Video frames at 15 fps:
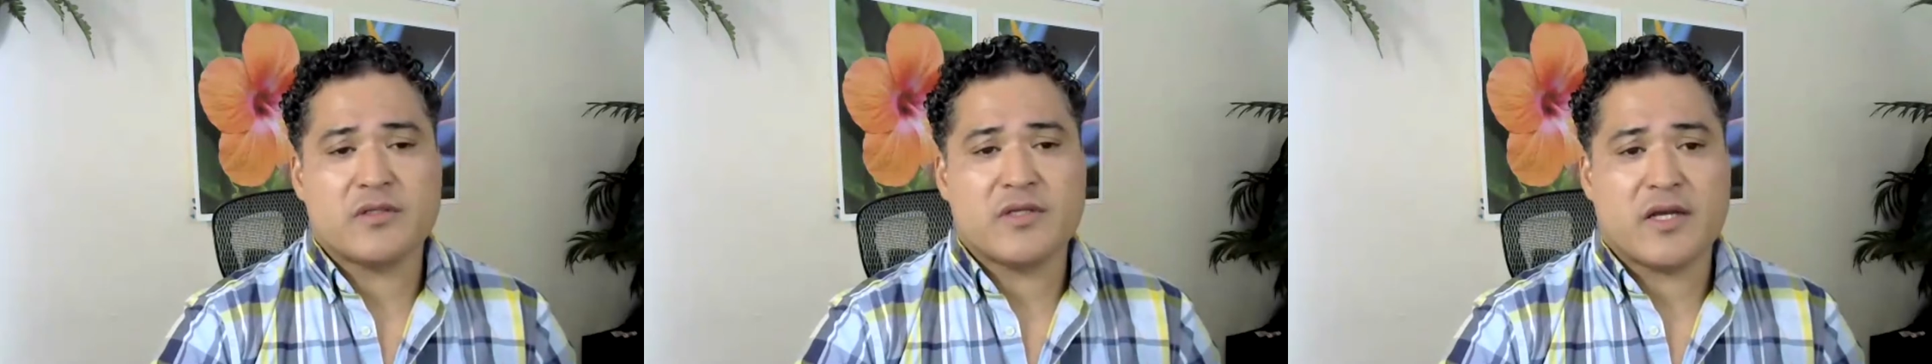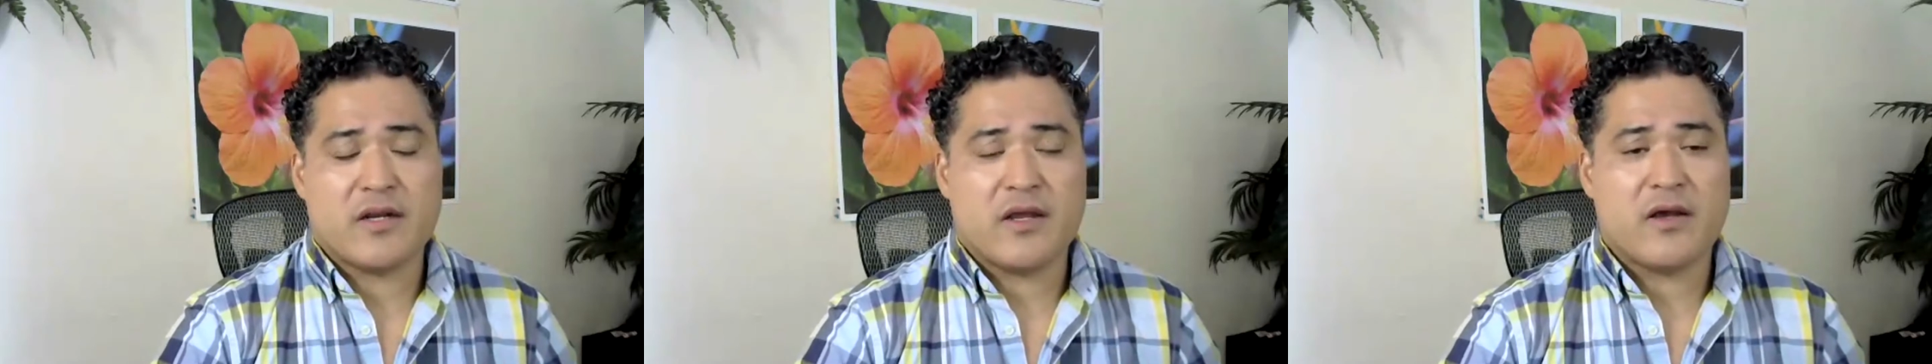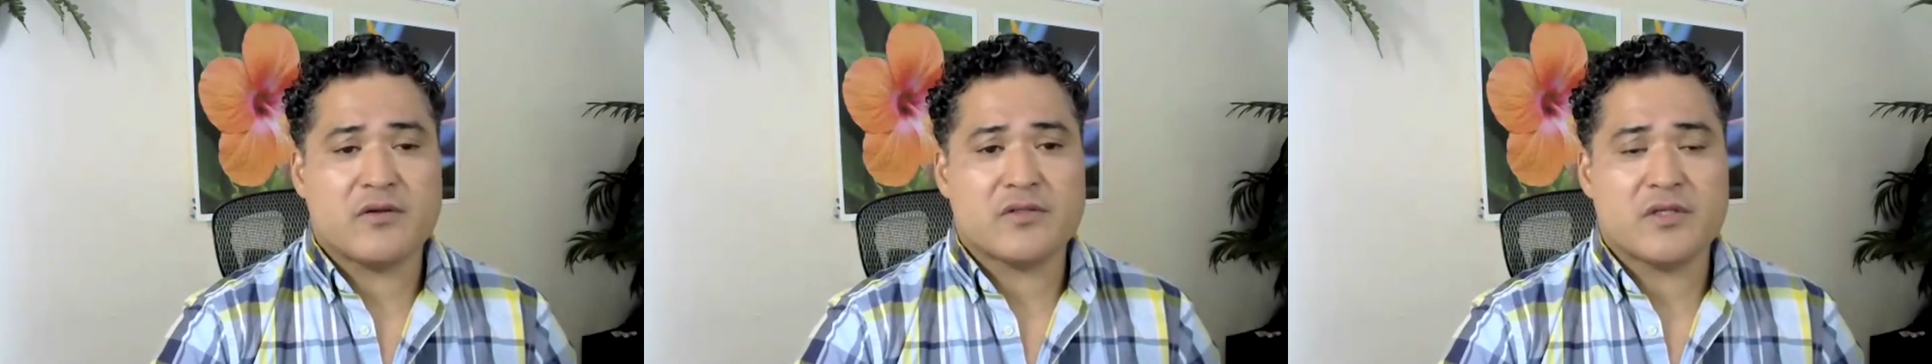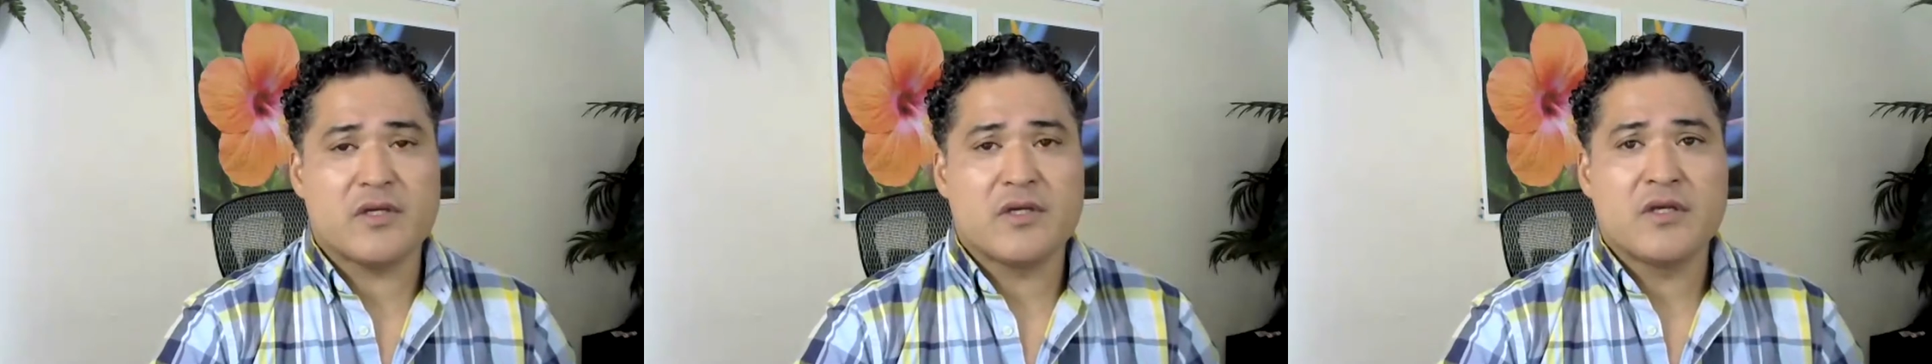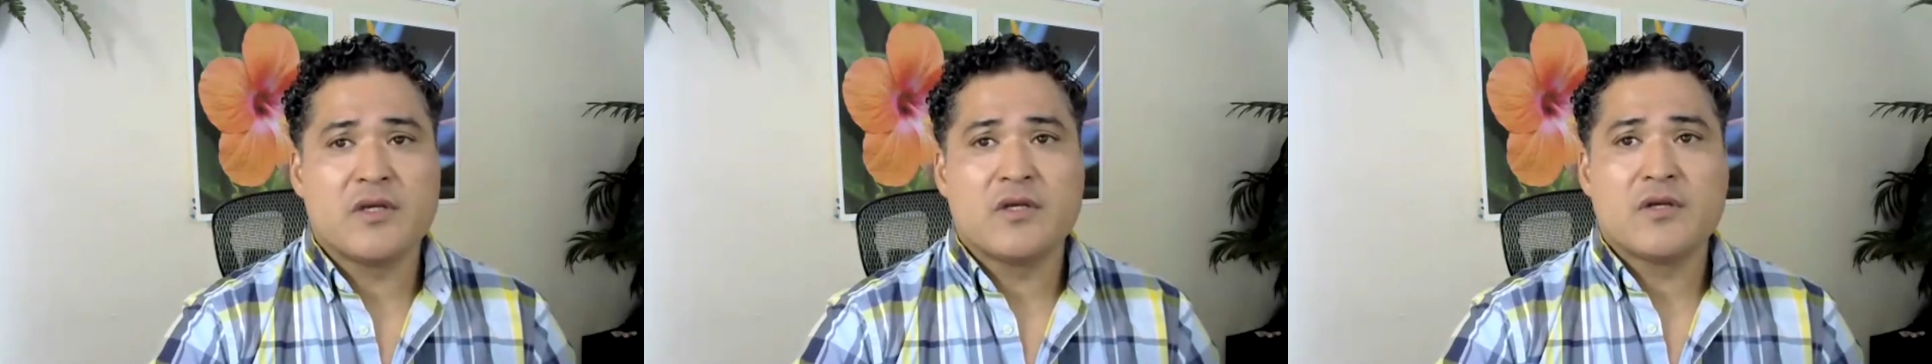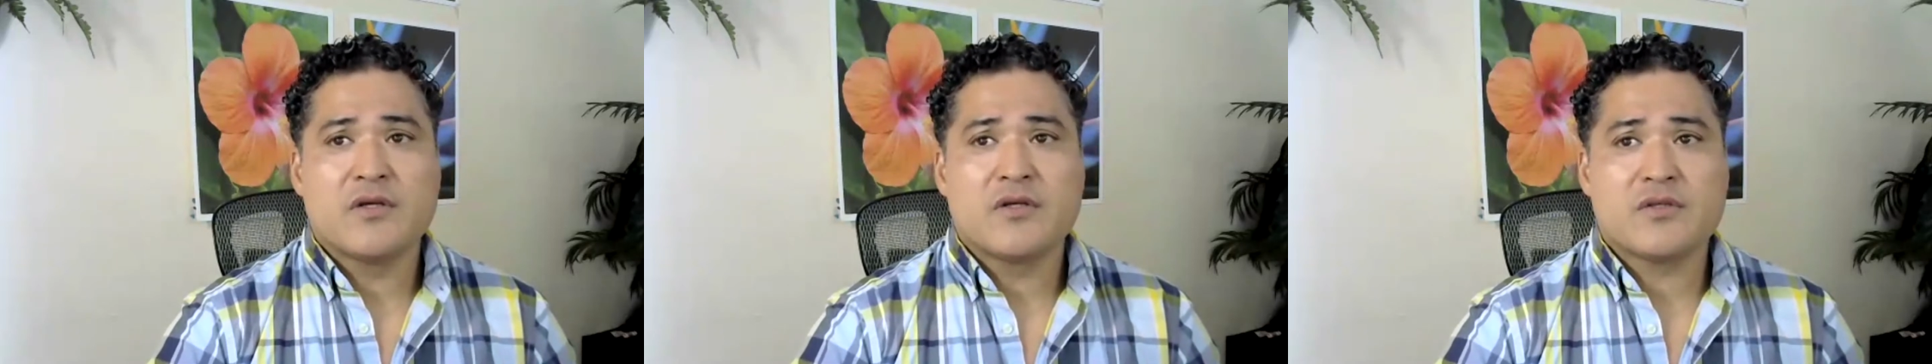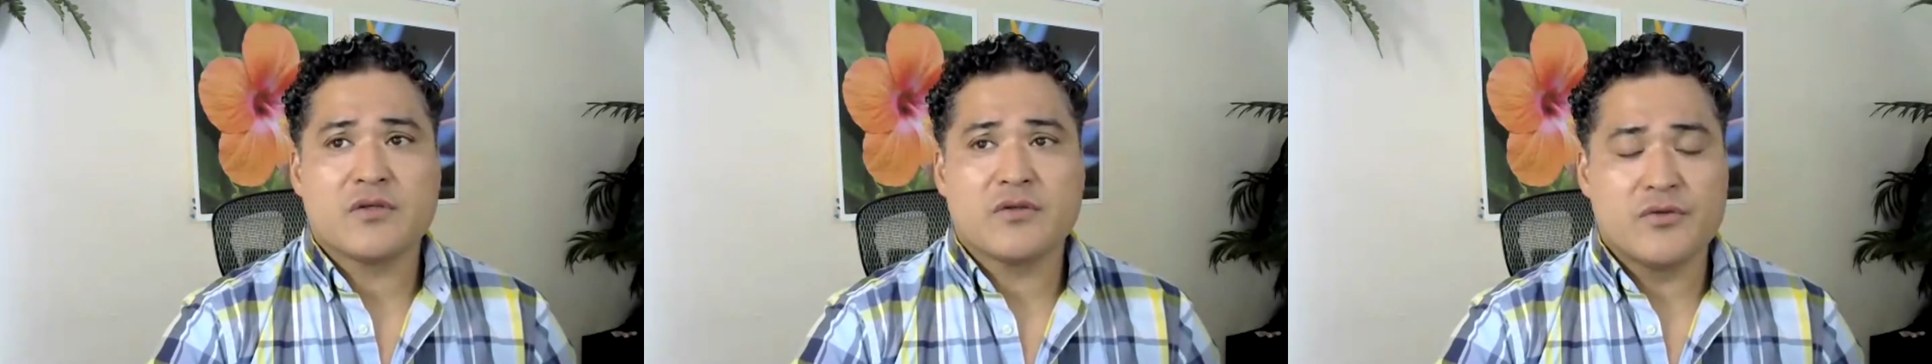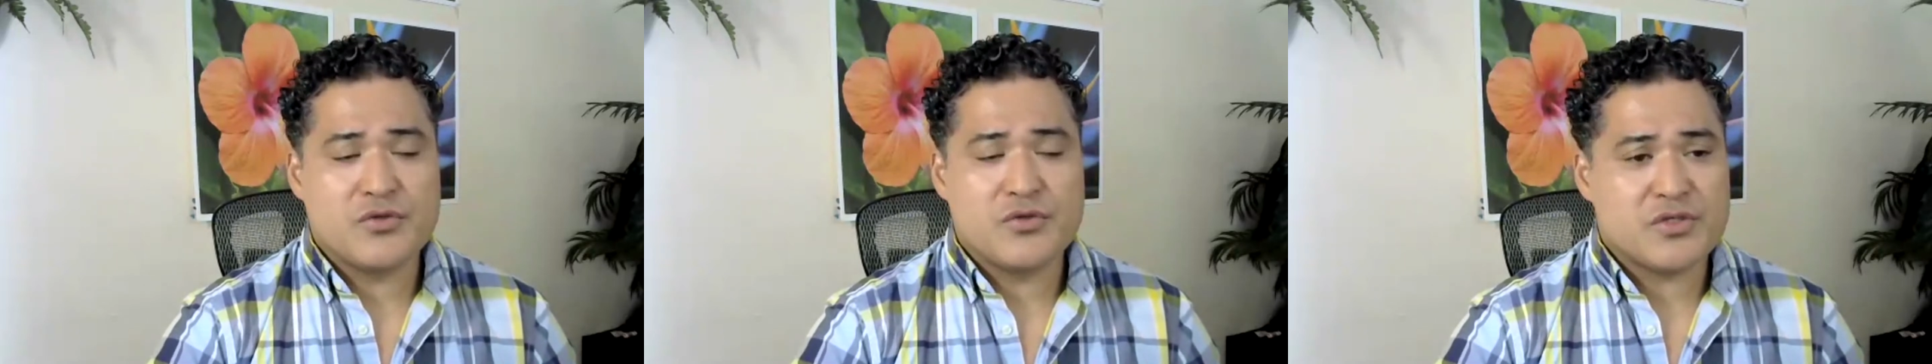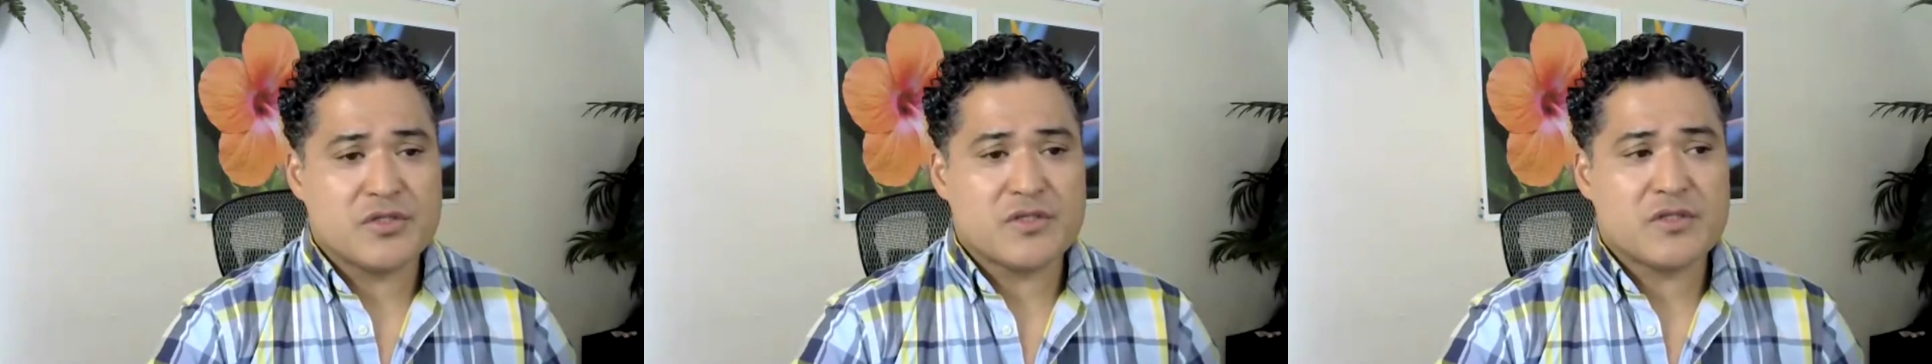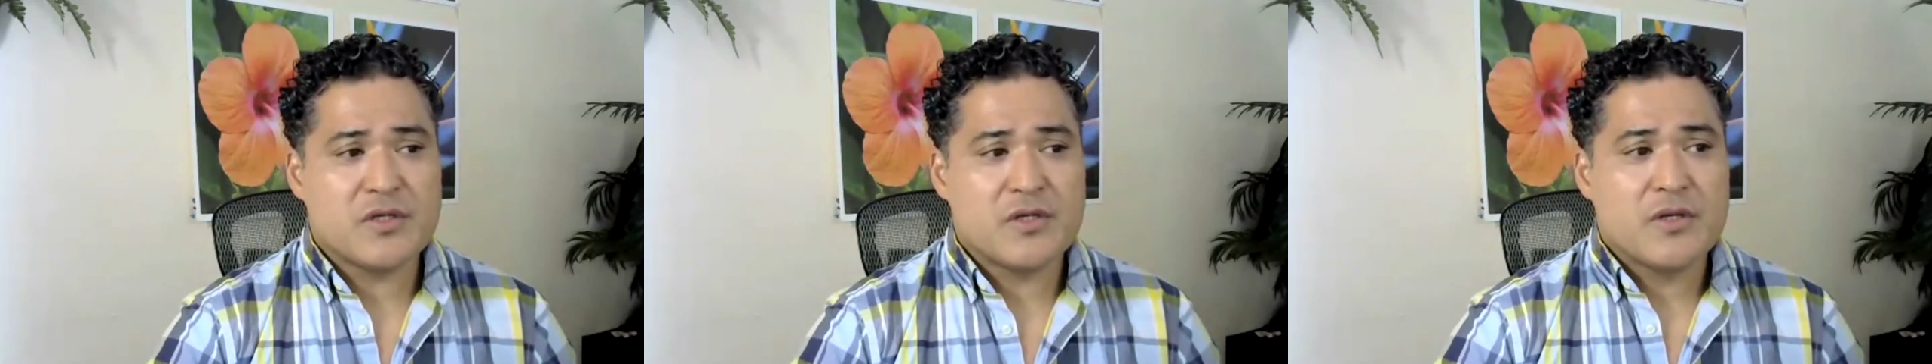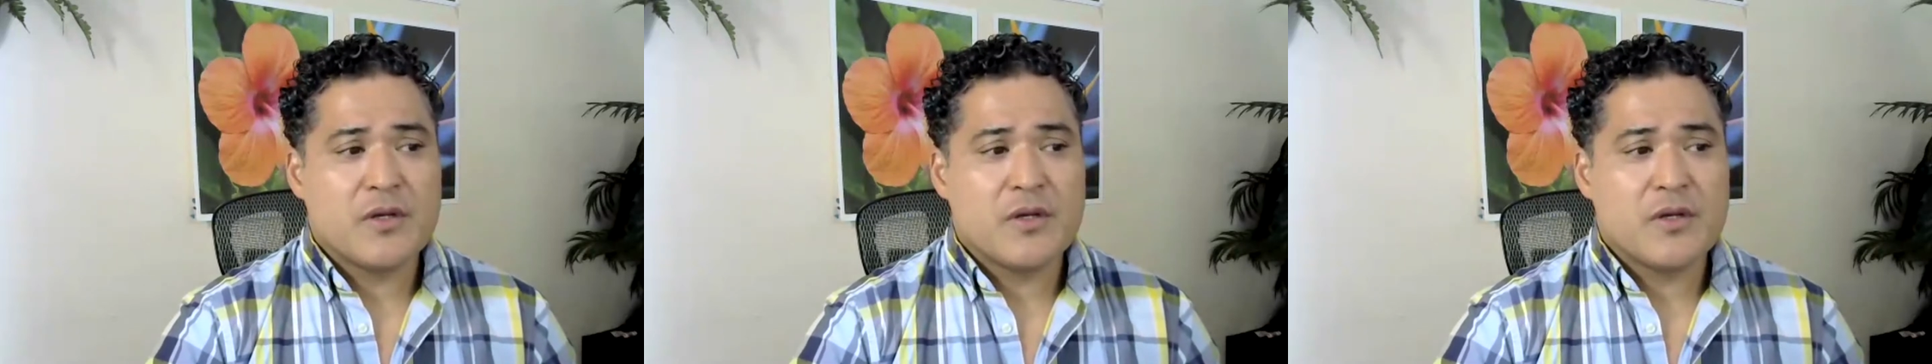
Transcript: technology solutions.